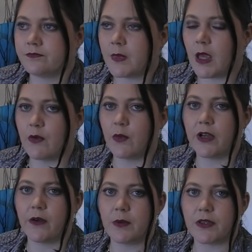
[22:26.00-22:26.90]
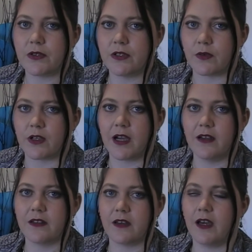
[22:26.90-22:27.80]
if I want to go in with two different
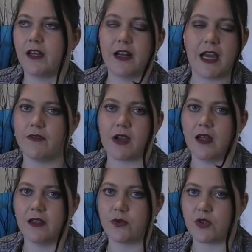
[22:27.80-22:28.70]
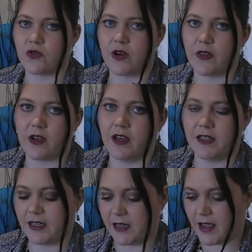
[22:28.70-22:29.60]
colours, I don't have a colour switch or anything like
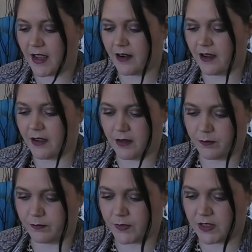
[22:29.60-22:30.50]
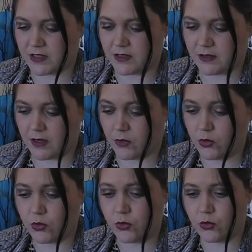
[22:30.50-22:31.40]
that. And,
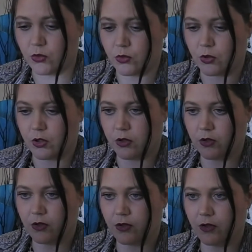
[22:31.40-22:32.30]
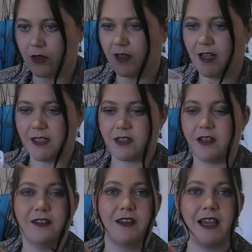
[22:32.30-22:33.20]
ooh! It's got a
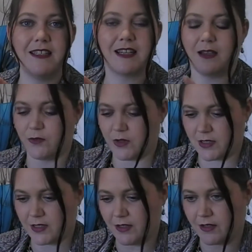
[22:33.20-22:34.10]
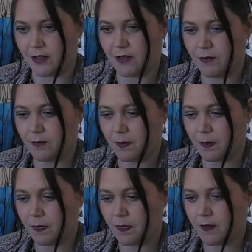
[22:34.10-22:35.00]
little case that comes with it too.
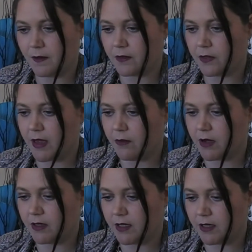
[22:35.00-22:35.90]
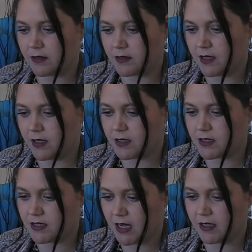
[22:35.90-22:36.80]
So that one is the
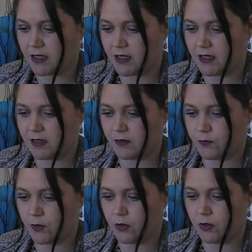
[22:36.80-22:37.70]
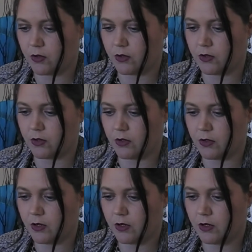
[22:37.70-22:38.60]
starter kit for
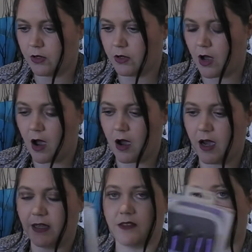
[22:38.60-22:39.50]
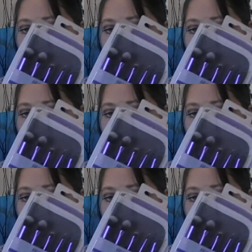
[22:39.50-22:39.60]
eyes, an